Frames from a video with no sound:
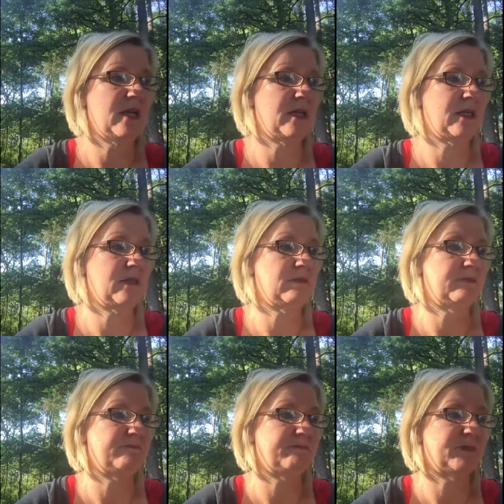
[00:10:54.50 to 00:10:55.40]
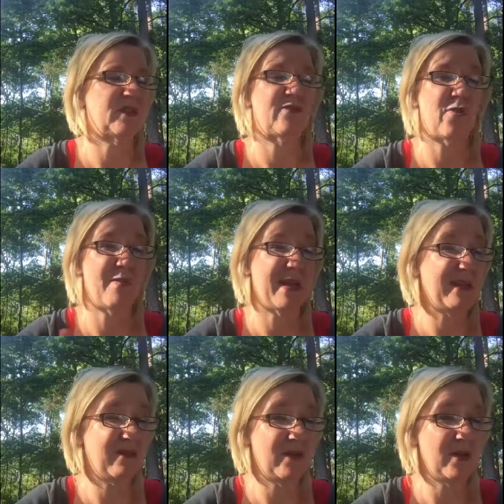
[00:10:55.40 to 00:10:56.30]
Um, some
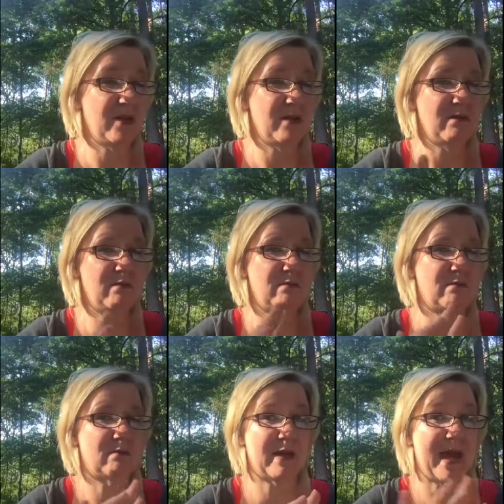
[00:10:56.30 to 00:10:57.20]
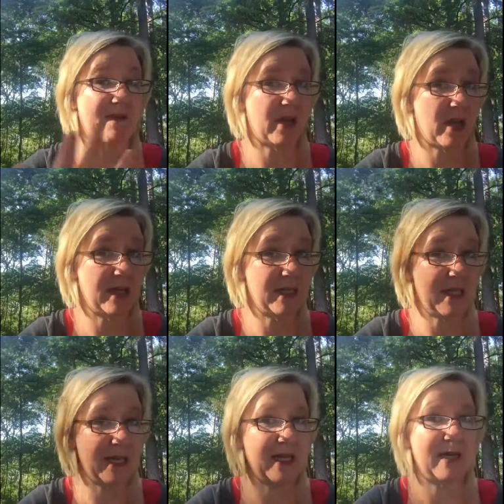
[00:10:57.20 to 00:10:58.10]
fermented food, I haven't gotten into
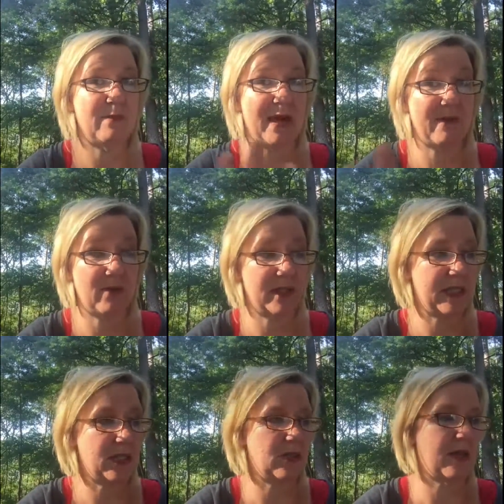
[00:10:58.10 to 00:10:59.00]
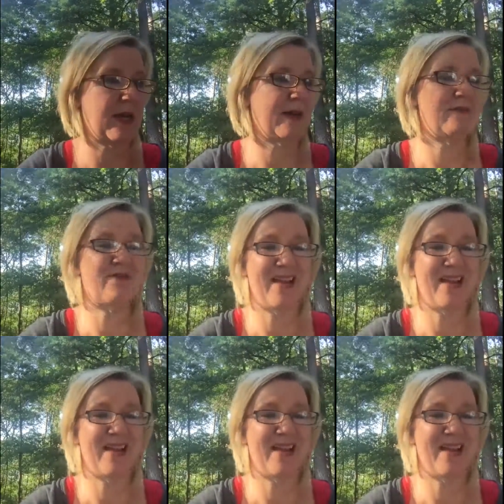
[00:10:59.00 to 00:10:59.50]
that yet, but I have friends that do that.